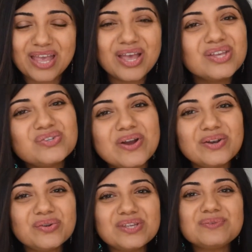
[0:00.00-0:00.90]
So I
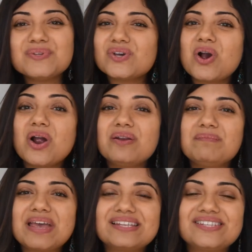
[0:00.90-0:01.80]
know this was a hard
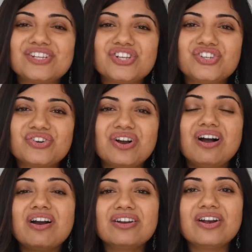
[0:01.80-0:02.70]
message, a
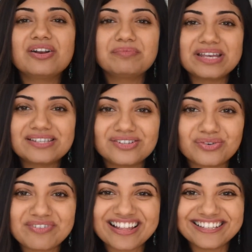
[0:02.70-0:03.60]
hard message
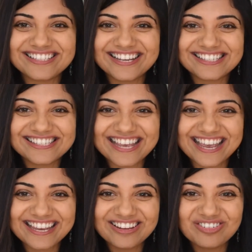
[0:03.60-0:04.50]
on Valentine's
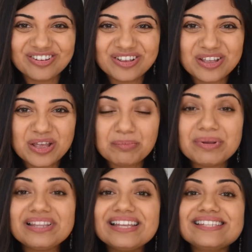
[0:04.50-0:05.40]
Day.
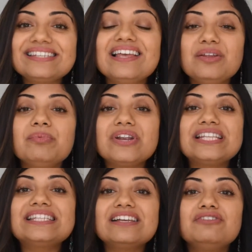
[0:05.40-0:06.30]
But let's
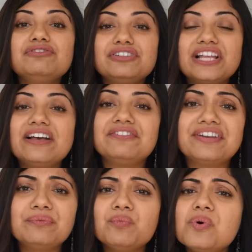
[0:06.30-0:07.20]
celebrate self-love.
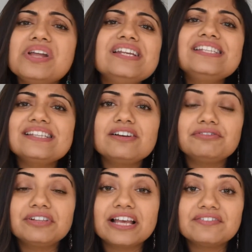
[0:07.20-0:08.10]
And what is
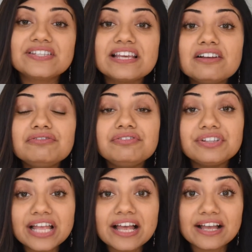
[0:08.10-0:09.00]
self-love?
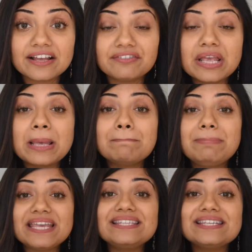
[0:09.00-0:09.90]
Self-love
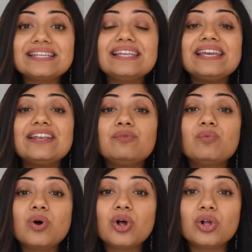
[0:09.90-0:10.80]
basically
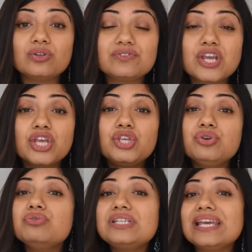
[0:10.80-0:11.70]
involves
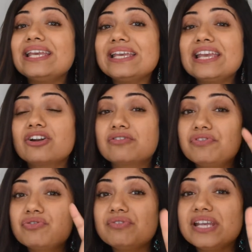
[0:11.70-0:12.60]
you taking care of
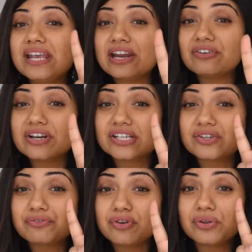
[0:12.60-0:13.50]
three areas
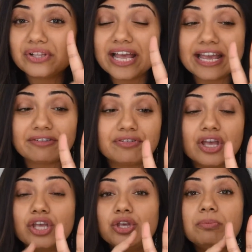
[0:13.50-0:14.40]
of your life:
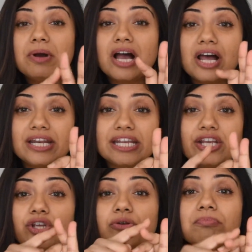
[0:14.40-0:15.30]
your body,
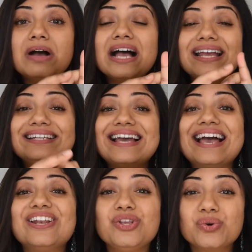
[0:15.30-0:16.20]
your mind,
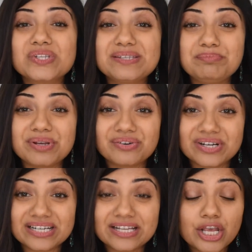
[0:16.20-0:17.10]
and your
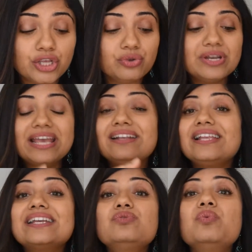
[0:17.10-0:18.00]
spirit. You
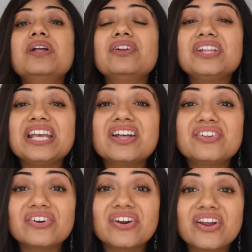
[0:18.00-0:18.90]
neglect one or the
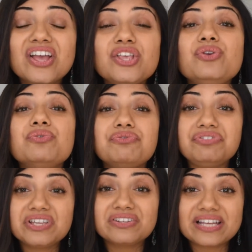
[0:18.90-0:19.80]
other, you
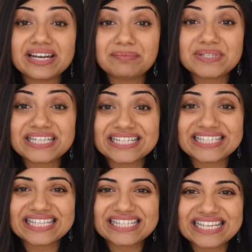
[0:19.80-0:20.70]
feel that
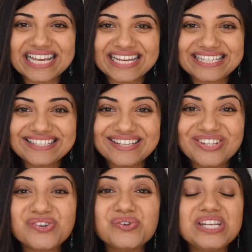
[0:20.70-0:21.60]
emptiness inside.
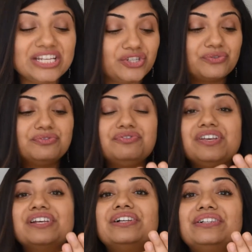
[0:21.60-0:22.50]
You need to
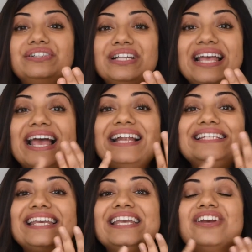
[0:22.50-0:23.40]
fill and
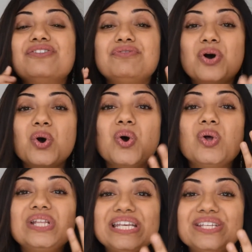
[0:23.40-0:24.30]
take care of
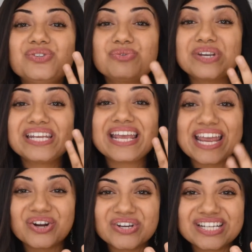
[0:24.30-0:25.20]
all these three
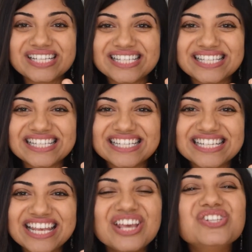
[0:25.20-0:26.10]
areas.
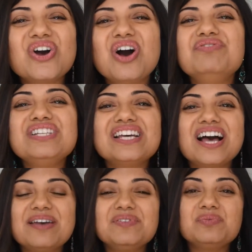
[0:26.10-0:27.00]
So
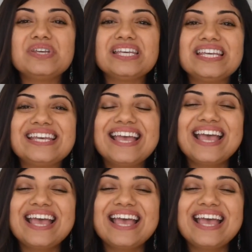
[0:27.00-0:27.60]
oftentimes we